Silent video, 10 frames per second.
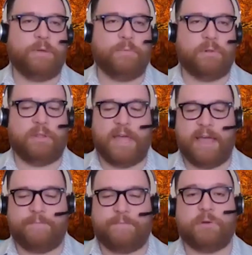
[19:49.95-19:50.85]
we will
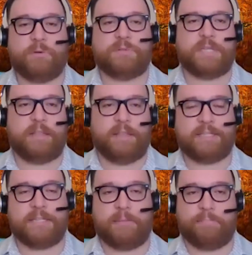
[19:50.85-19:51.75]
have those
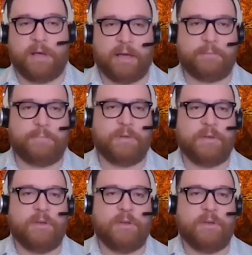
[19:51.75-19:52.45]
links at the bottom.